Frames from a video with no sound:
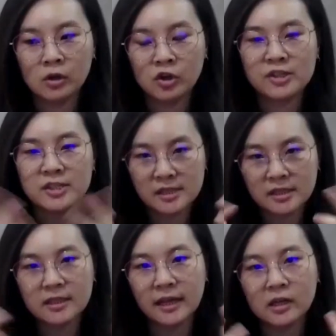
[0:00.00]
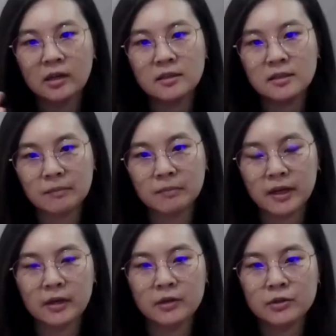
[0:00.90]
consider and
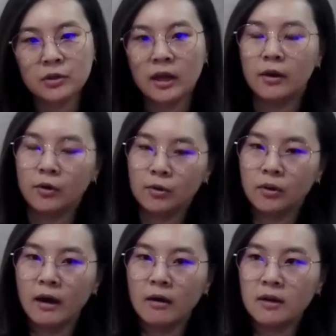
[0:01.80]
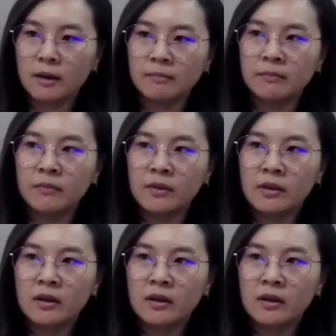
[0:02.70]
contemplate also, like, oh, how come